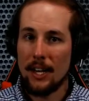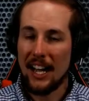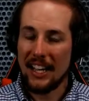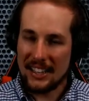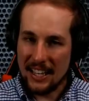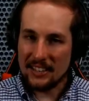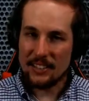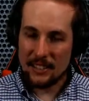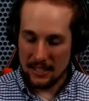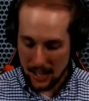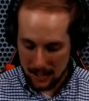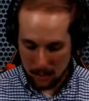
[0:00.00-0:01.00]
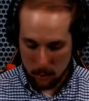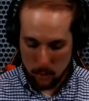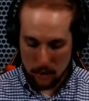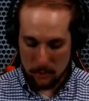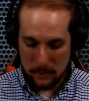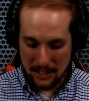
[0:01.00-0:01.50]
And that's exactly what
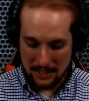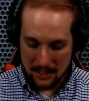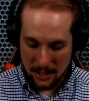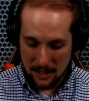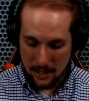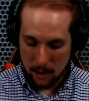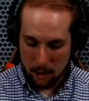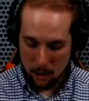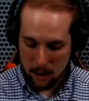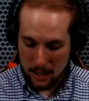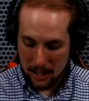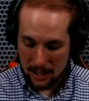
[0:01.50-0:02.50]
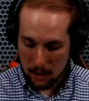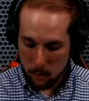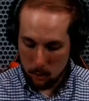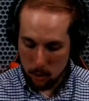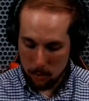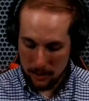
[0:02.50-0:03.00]
is being said here in
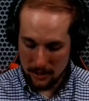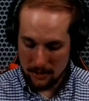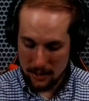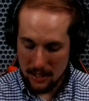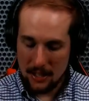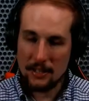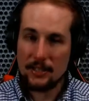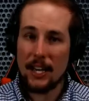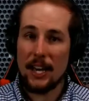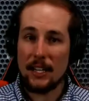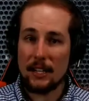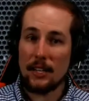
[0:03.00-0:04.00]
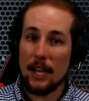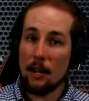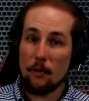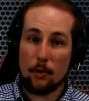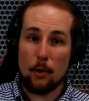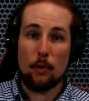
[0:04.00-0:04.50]
Romans. He's saying that they
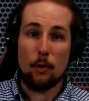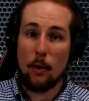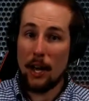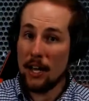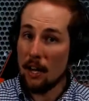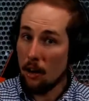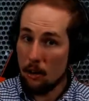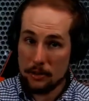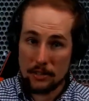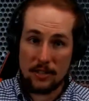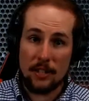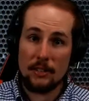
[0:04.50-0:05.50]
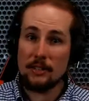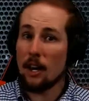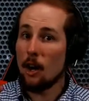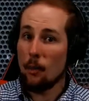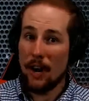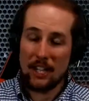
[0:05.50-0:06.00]
have thrown away all sense,
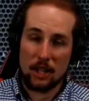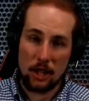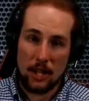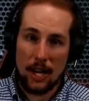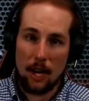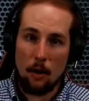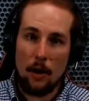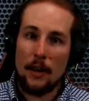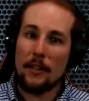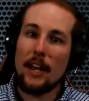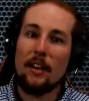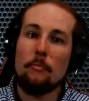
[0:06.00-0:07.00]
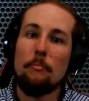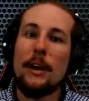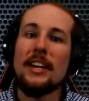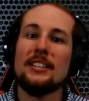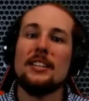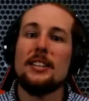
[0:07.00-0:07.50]
all rationale. They have
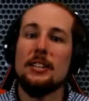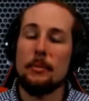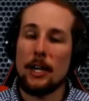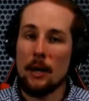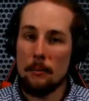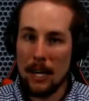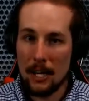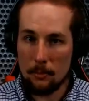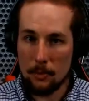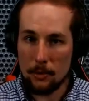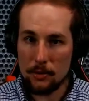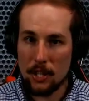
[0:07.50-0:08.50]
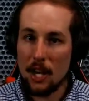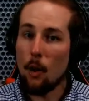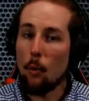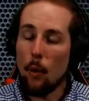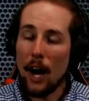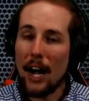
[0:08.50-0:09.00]
basically become animals.
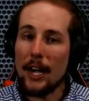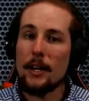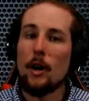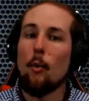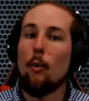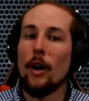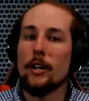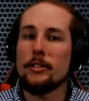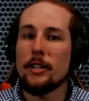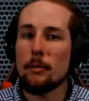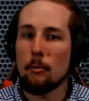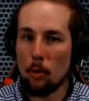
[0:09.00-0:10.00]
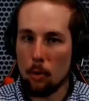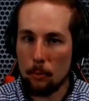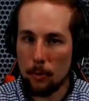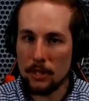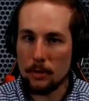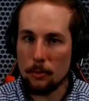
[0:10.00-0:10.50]
Why? What is their moral
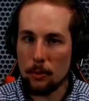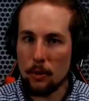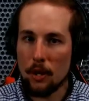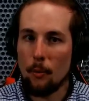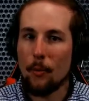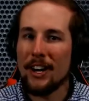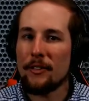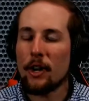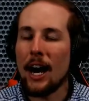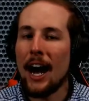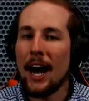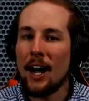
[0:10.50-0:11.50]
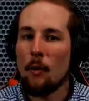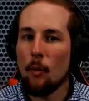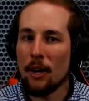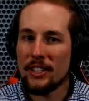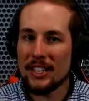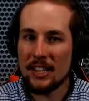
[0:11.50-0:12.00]
principle? Whatever I
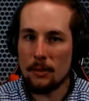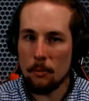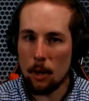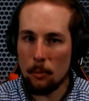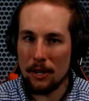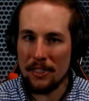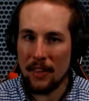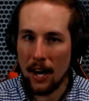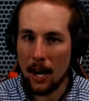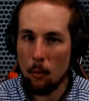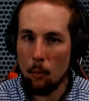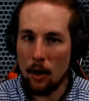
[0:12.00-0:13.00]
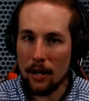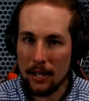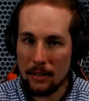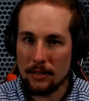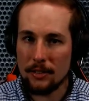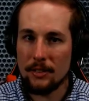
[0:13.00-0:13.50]
want in the moment that I want it.